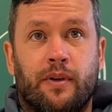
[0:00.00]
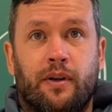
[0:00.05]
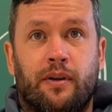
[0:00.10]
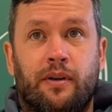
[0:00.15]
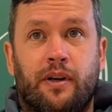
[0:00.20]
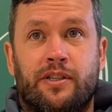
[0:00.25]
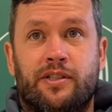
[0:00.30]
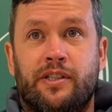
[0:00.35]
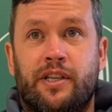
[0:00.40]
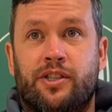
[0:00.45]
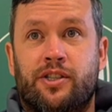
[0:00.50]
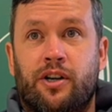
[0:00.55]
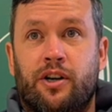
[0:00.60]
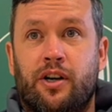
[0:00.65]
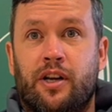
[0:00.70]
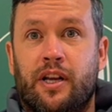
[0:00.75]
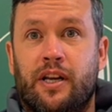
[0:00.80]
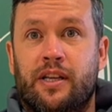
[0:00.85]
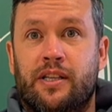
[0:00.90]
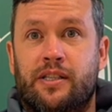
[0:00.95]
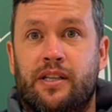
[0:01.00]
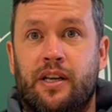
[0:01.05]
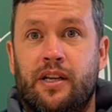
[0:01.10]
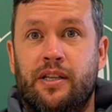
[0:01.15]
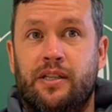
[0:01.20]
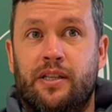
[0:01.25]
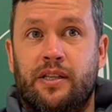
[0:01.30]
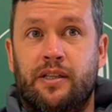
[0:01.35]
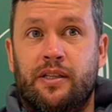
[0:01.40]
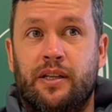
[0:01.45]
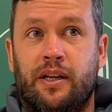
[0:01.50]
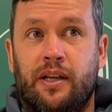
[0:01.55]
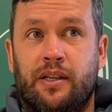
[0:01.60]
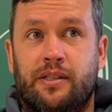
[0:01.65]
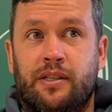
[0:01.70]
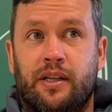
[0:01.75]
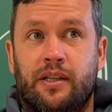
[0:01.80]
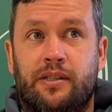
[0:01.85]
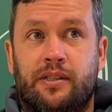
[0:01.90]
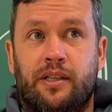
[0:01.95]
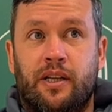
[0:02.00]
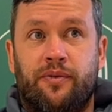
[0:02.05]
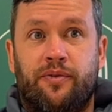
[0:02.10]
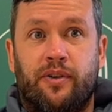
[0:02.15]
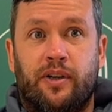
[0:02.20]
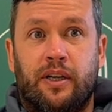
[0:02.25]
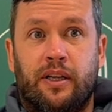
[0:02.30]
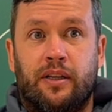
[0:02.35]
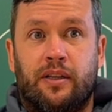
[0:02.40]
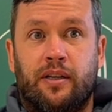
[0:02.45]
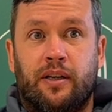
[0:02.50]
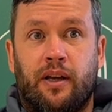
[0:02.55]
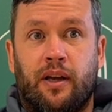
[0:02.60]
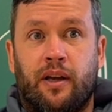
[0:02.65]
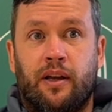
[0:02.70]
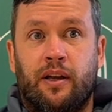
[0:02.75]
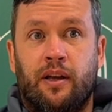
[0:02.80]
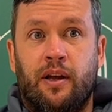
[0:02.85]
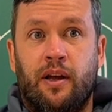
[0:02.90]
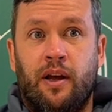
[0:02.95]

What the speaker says: Listen, this early in the season, it's difficult to